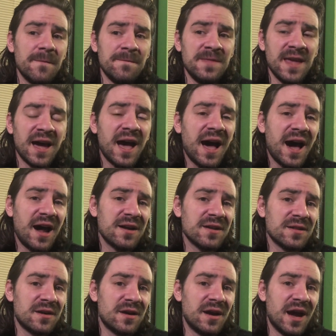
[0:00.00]
the
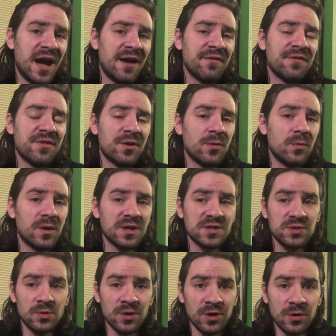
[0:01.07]
harder
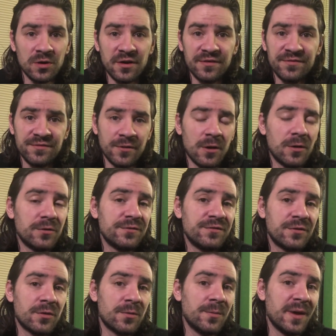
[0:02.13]
afterwards you're gonna fall
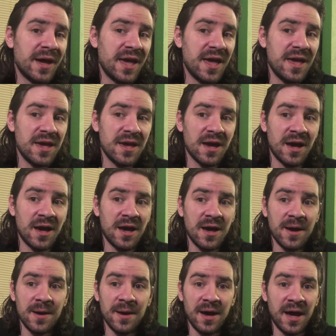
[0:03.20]
from a,
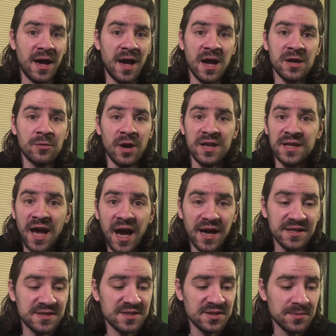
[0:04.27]
uh, a great
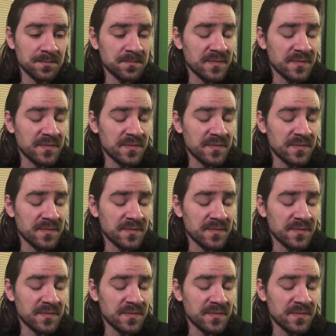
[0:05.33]
heights